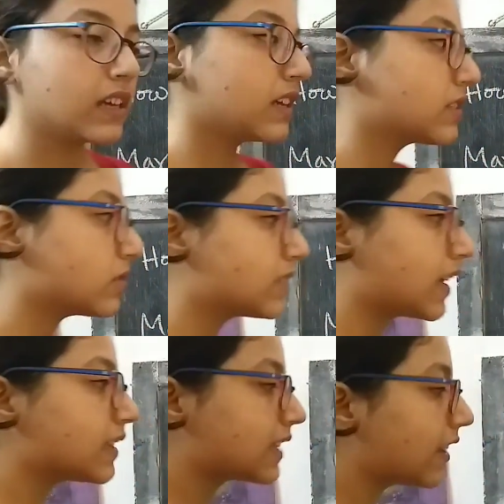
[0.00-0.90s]
So
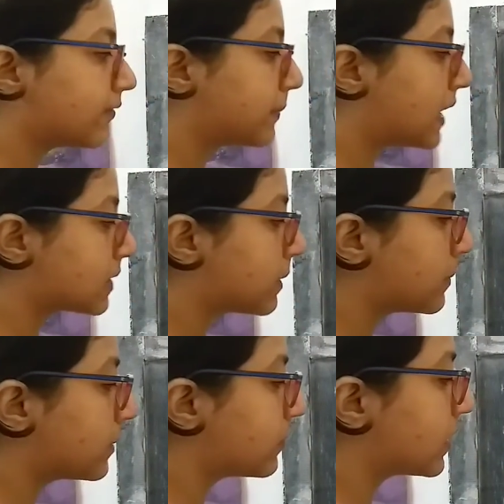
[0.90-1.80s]
cells have plasma
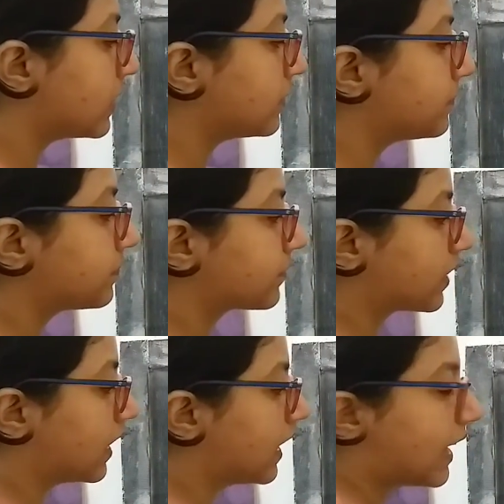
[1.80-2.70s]
membrane
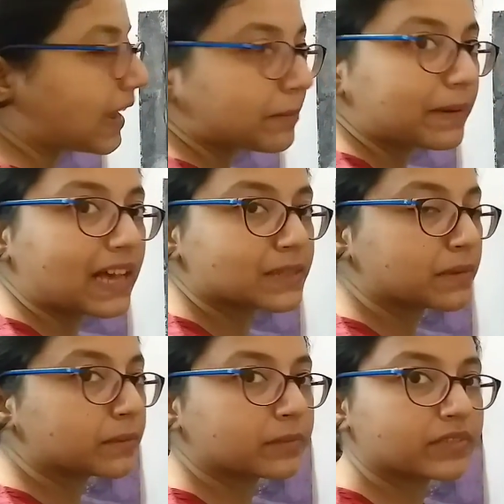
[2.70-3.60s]
and
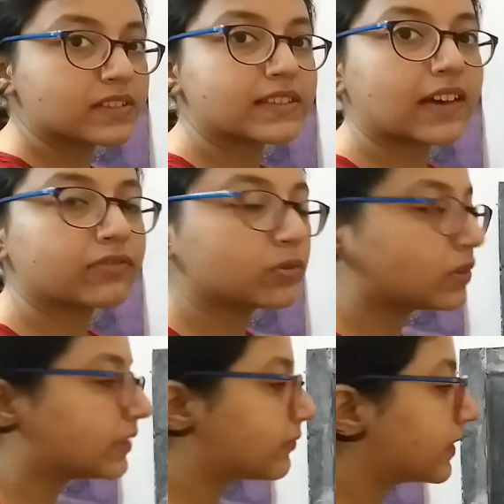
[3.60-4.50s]
plasma membranes have two
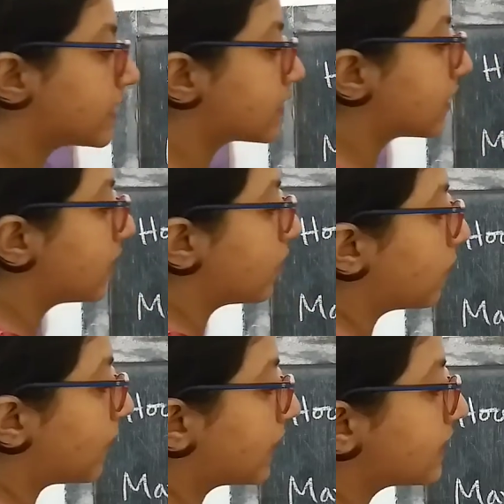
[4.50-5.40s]
leaflets.
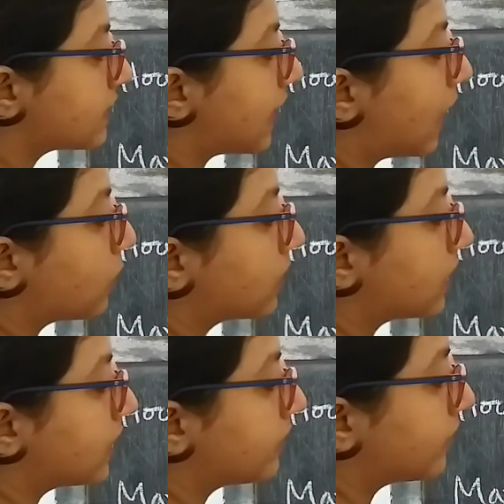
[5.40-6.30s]
One is the outer
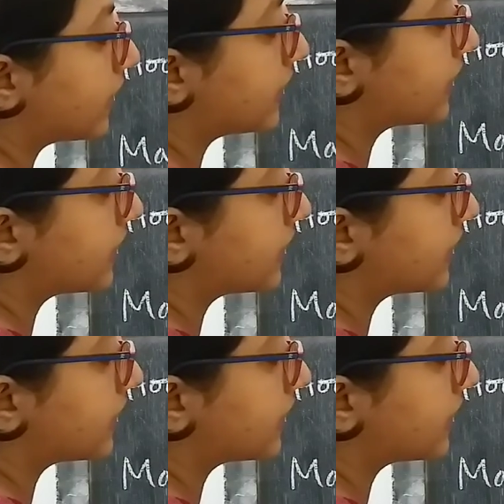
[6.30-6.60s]
leaflet